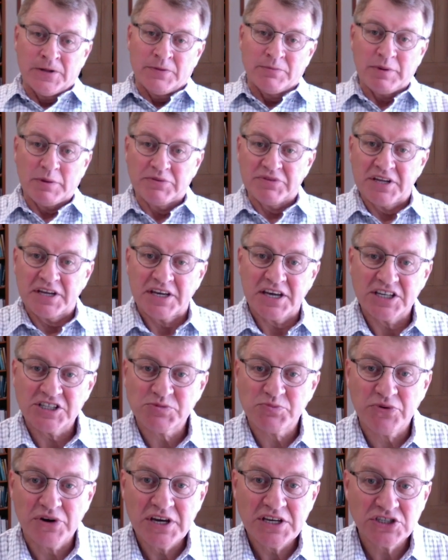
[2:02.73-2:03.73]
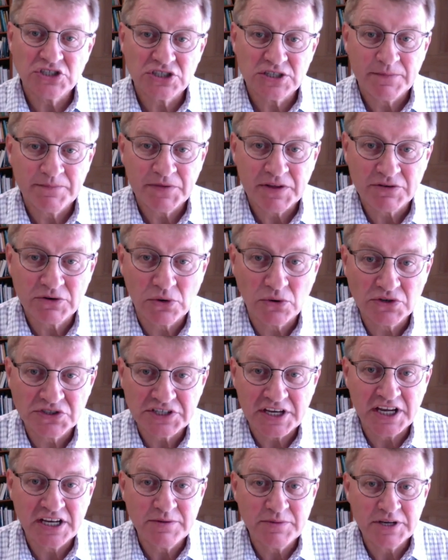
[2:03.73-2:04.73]
But when that gets breached, of course,
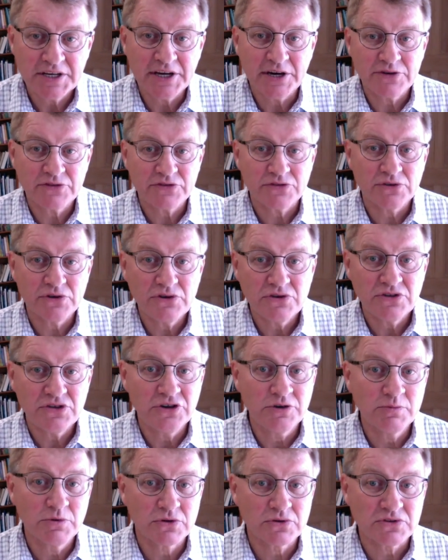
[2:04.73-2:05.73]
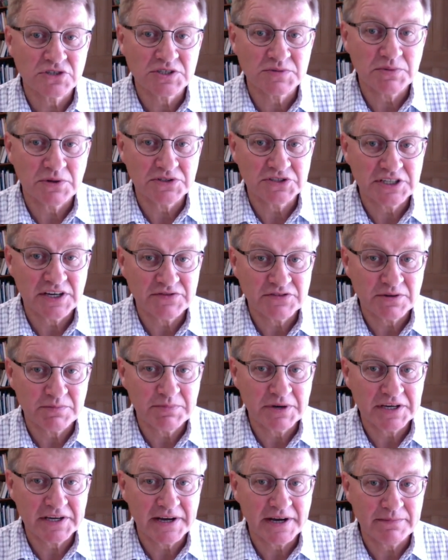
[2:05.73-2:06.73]
enemy go through, the humoral response have to
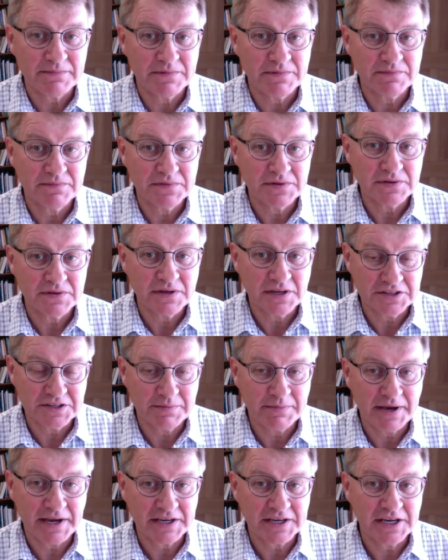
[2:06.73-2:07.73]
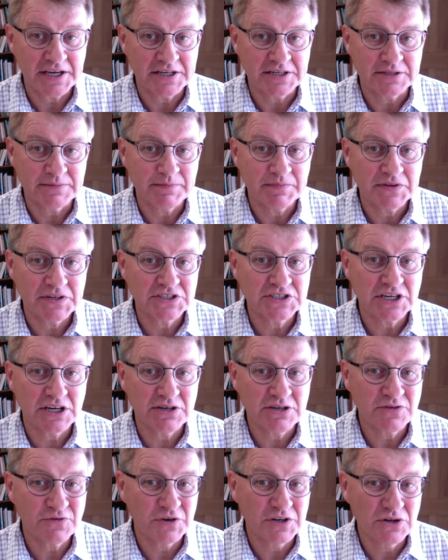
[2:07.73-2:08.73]
pick up at the back end. So
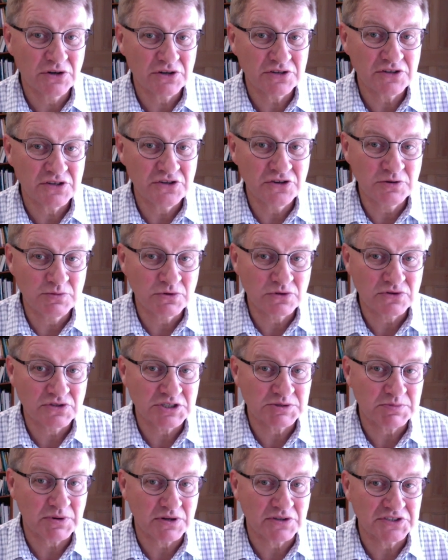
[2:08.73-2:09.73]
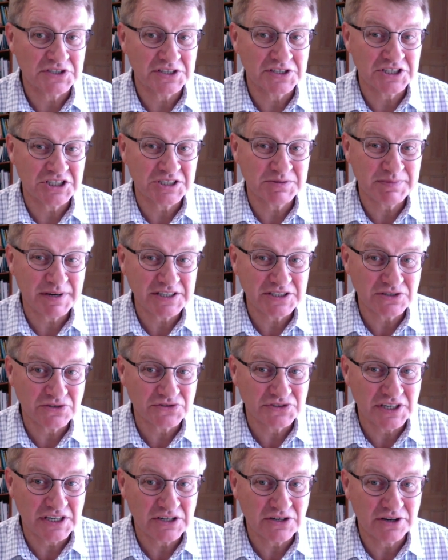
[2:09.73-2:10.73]
if we look at the humoral response and the
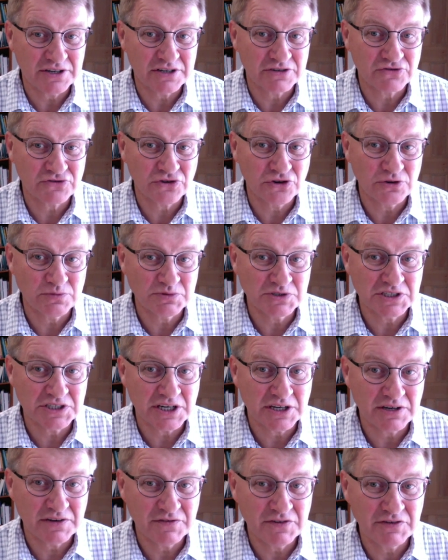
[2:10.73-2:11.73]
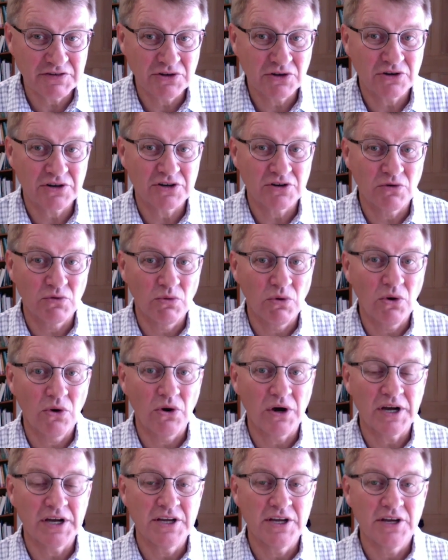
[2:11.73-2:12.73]
specialty kind of troops, if you look at a
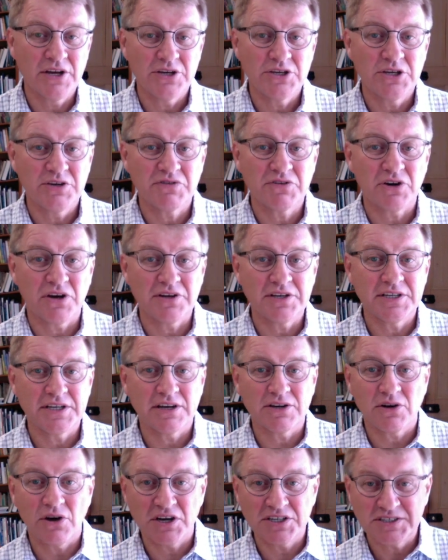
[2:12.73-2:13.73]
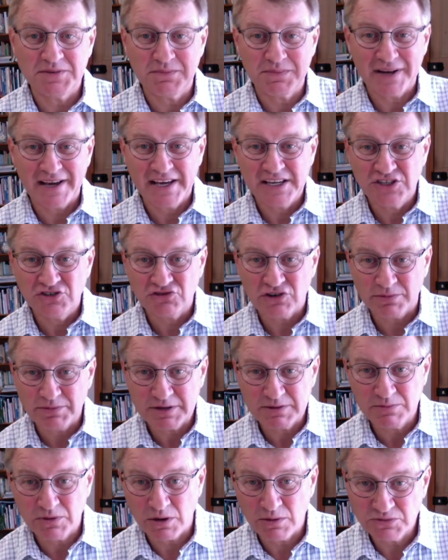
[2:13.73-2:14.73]
war, you've got, guys in planes
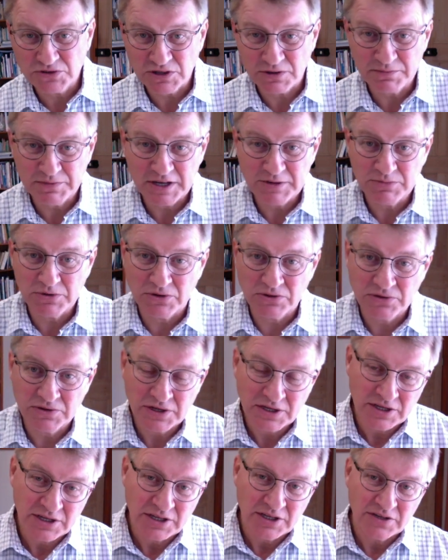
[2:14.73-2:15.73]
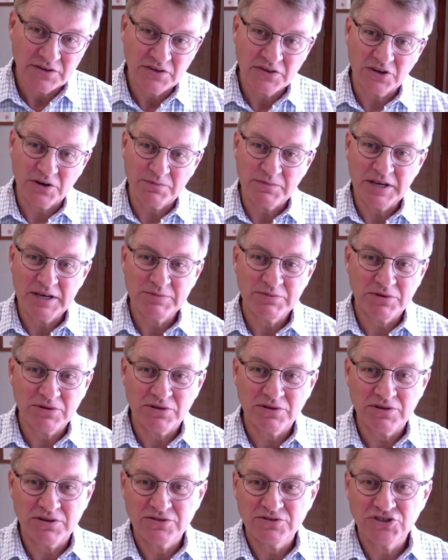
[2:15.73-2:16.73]
dropping bombs on people. You've got
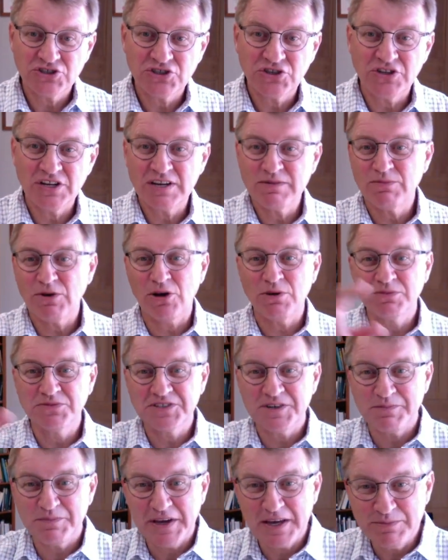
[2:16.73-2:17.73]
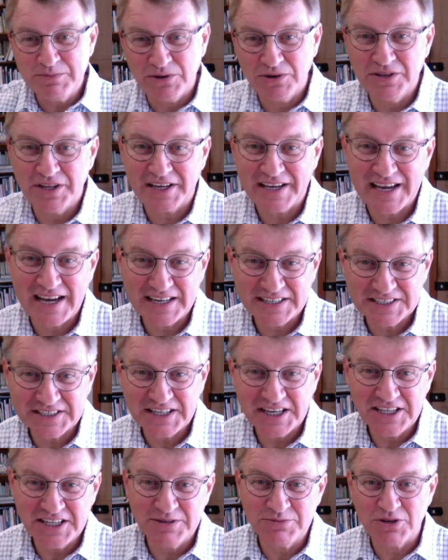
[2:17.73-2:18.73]
people shooting bombs at people that can't
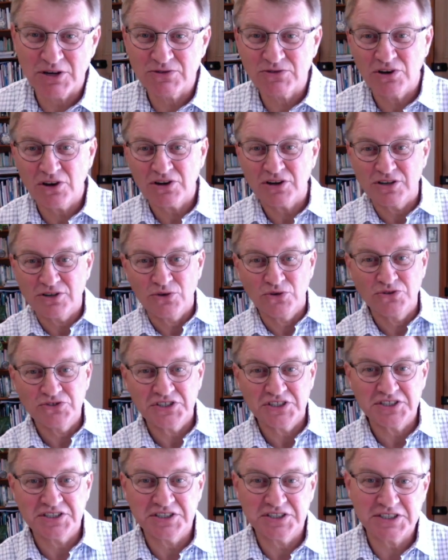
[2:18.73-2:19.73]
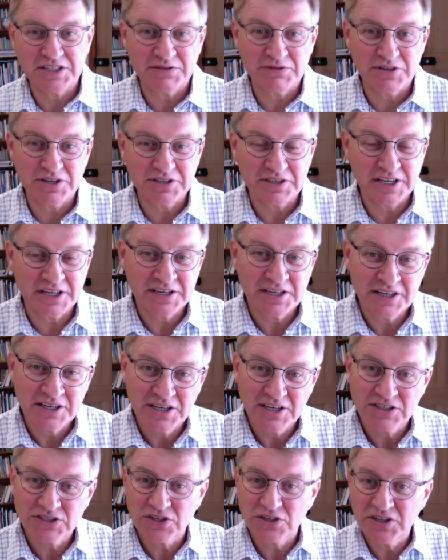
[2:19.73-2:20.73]
see them, like rocket launches and stuff like that.
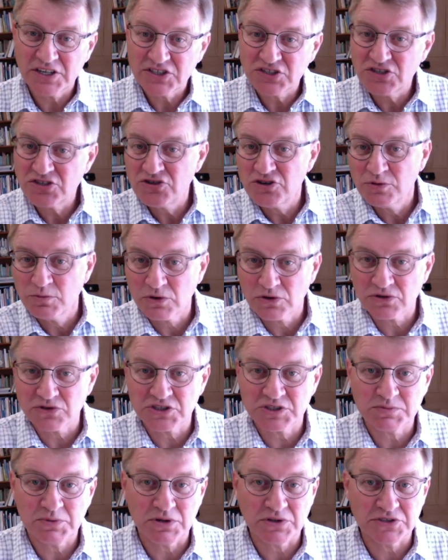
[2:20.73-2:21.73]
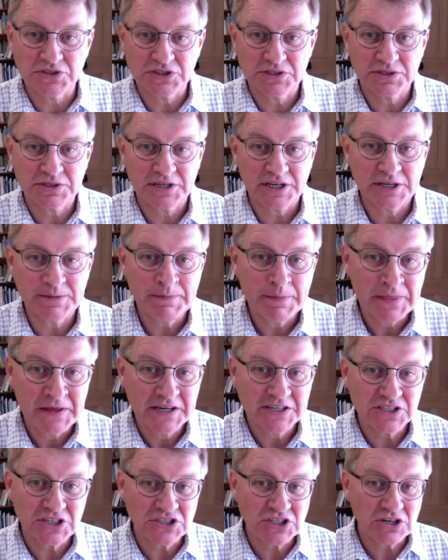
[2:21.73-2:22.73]
So that's the humoral response, okay?
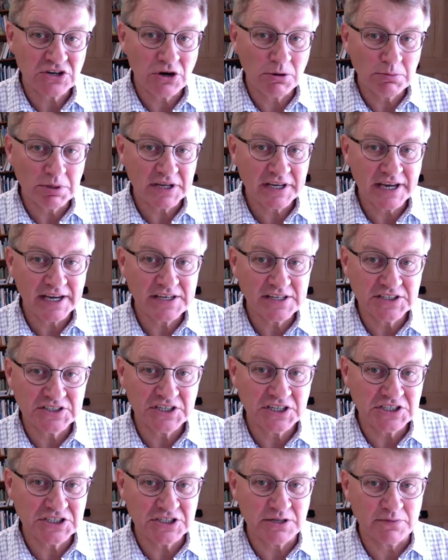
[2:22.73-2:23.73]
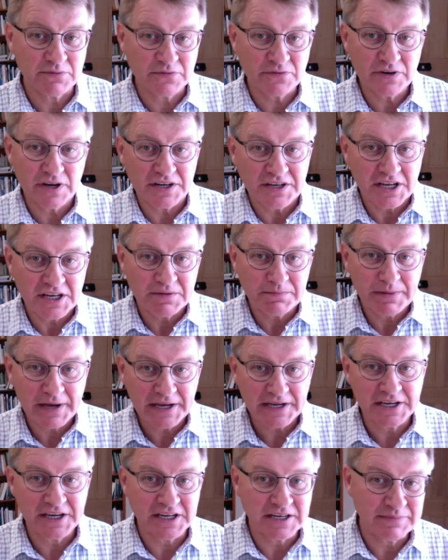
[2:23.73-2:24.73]
So it's a complicated system, front end,
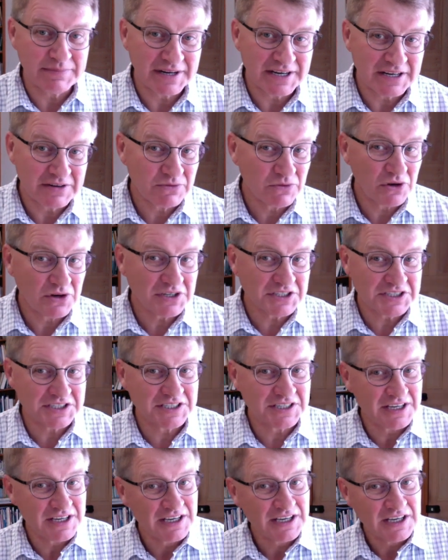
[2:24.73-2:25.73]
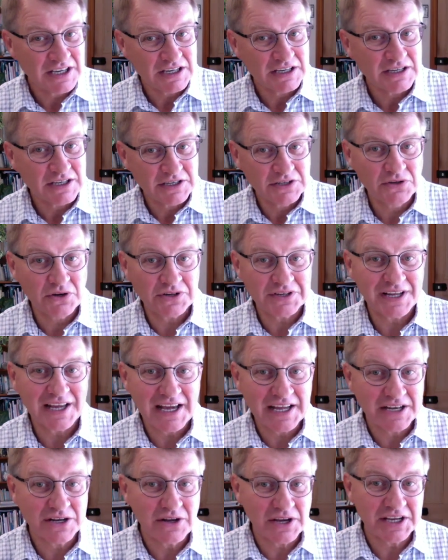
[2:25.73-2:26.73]
back end, but it works not
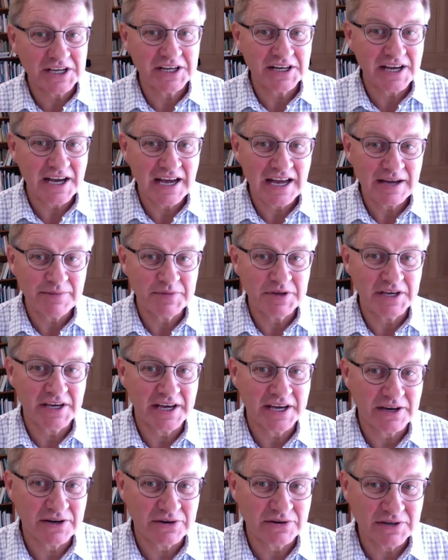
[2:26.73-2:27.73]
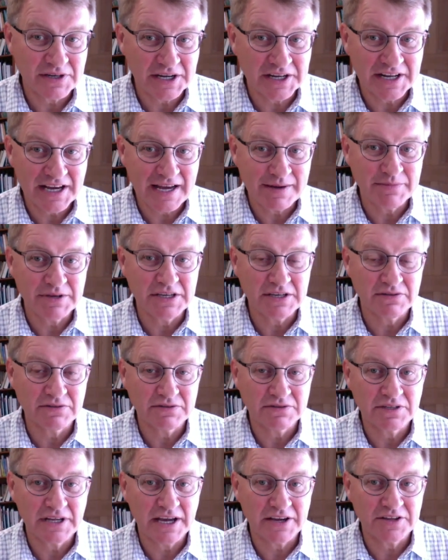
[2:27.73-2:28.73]
unlike how
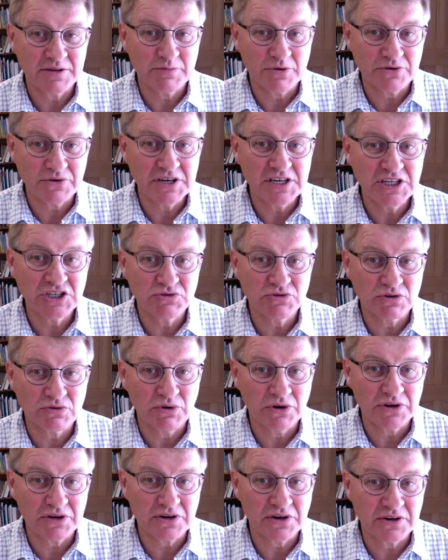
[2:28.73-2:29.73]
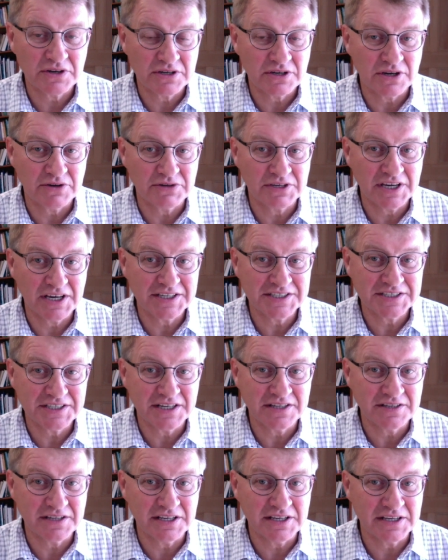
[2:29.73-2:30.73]
the Marines would work, I guess,
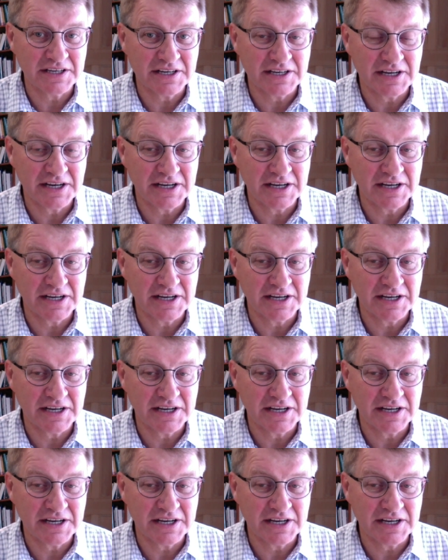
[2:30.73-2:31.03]
and the